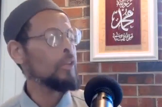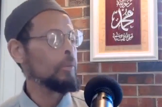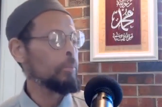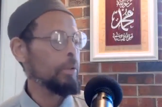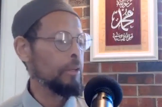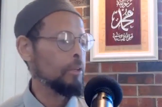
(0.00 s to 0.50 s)

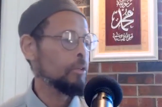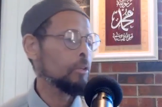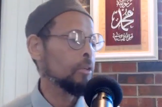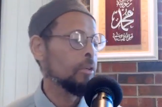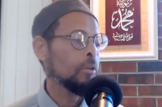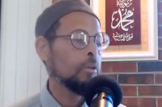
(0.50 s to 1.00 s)

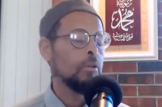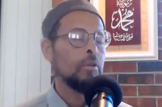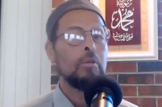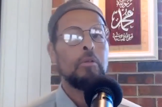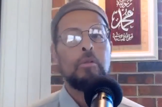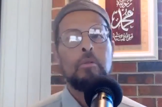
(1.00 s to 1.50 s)

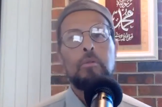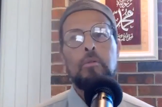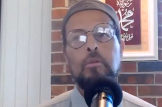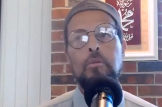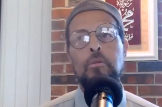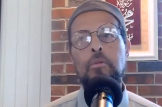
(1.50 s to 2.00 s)

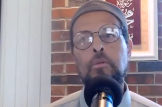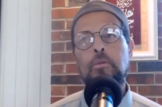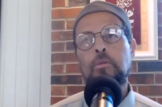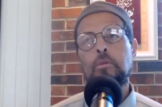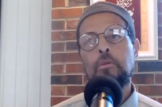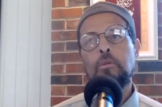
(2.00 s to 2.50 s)

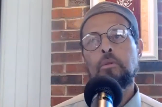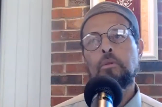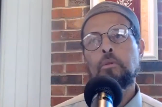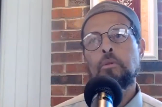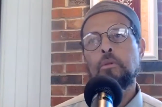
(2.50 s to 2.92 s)
(no one is talking)